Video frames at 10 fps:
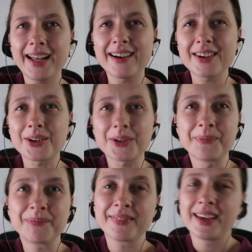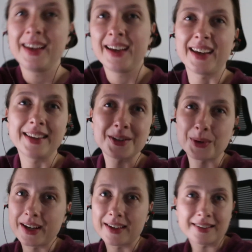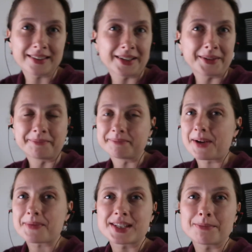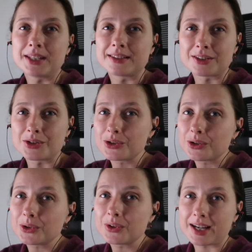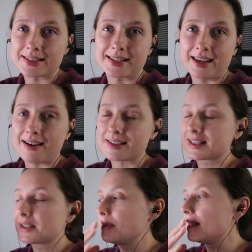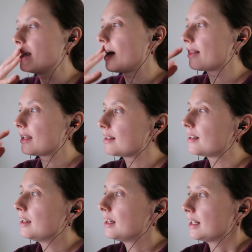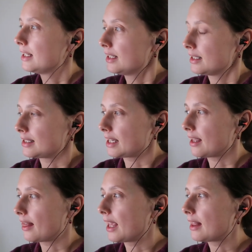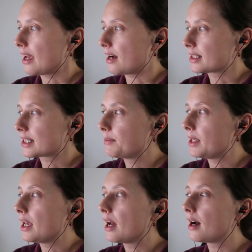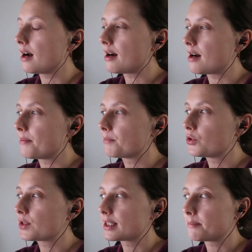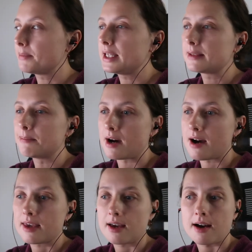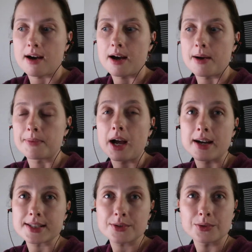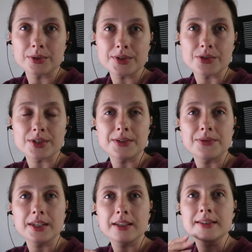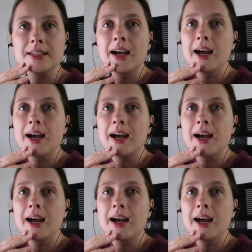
I don't know. Either way, um, I've submitted the two as they asked me and then Second thing they asked me um, to submit my uh, high school certificate